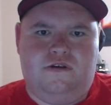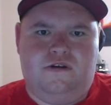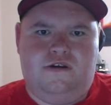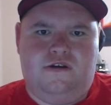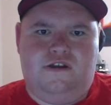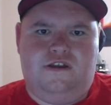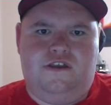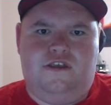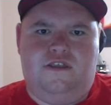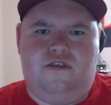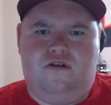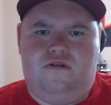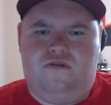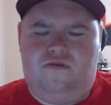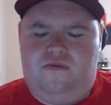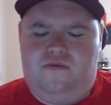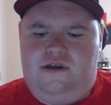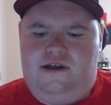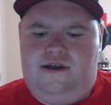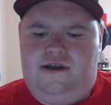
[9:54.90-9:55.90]

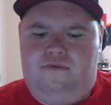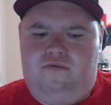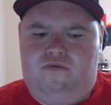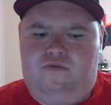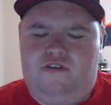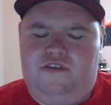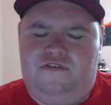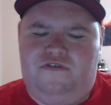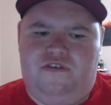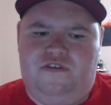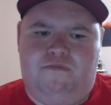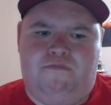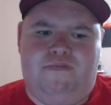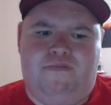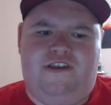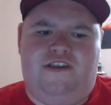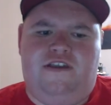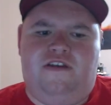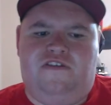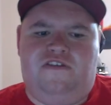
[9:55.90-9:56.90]
One of the
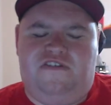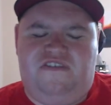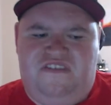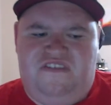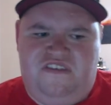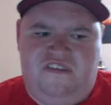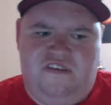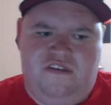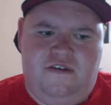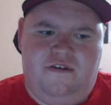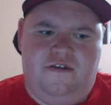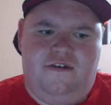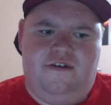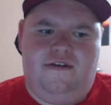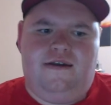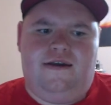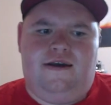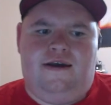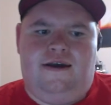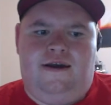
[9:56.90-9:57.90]
biggest,
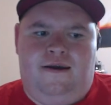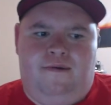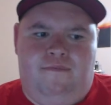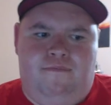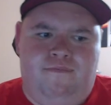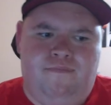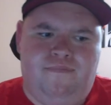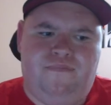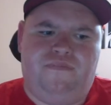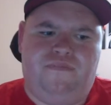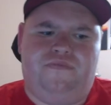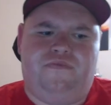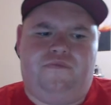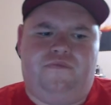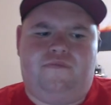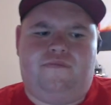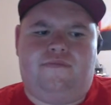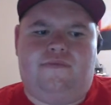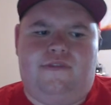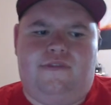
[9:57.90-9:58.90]
let's
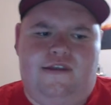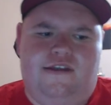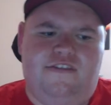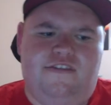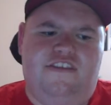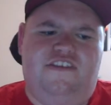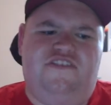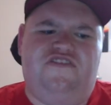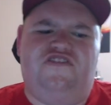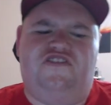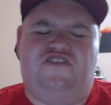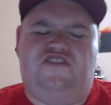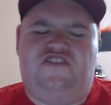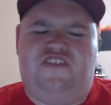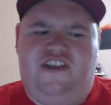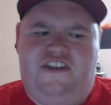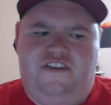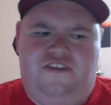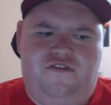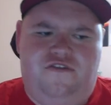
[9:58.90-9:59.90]
just
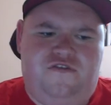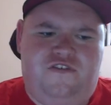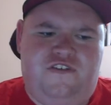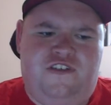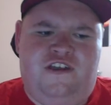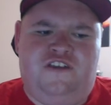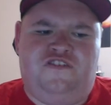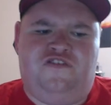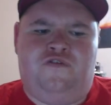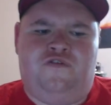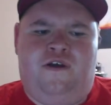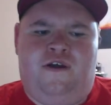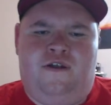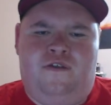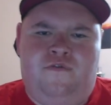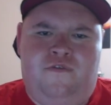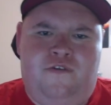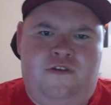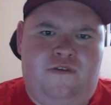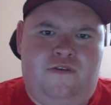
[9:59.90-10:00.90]
take euthanasia out
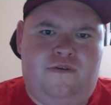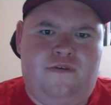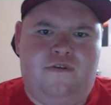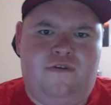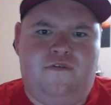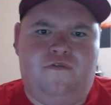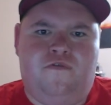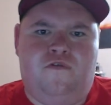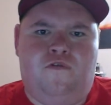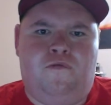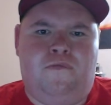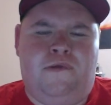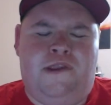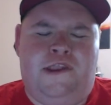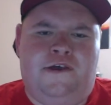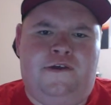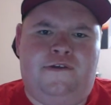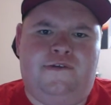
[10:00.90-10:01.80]
of it for a minute.